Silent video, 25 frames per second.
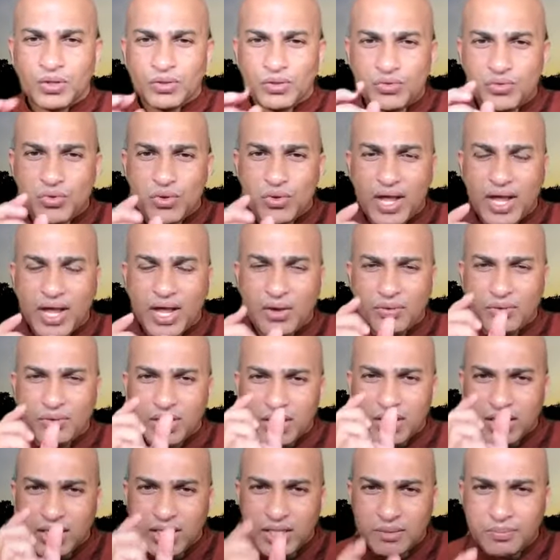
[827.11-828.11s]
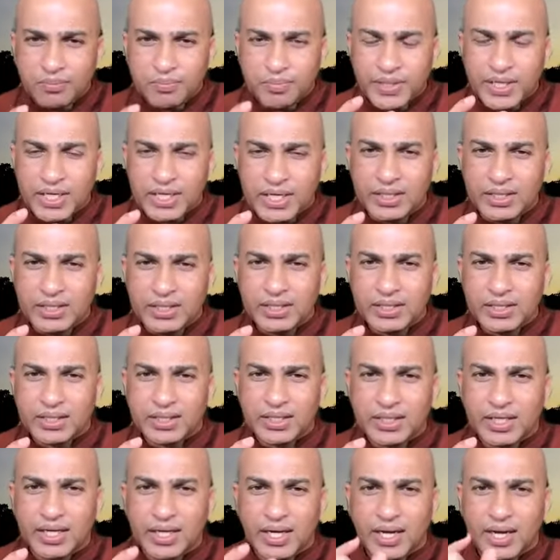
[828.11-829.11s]
You have imprint
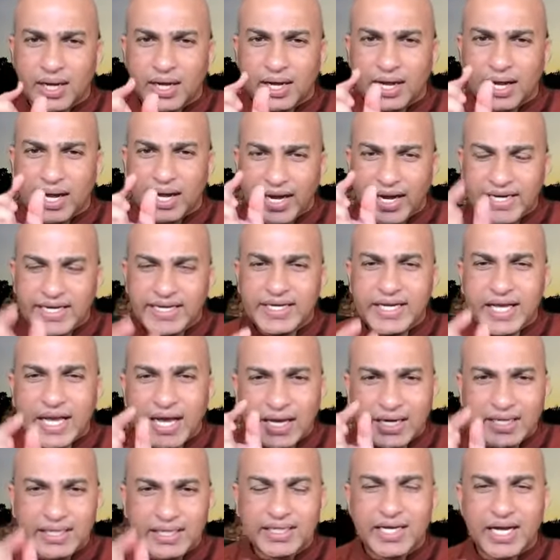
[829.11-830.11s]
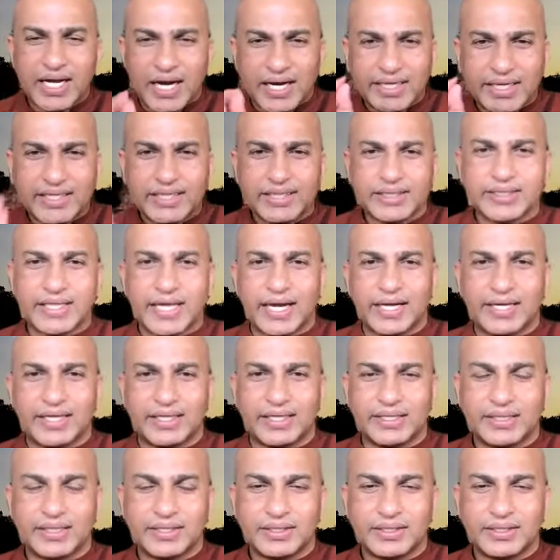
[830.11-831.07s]
idea regarding that.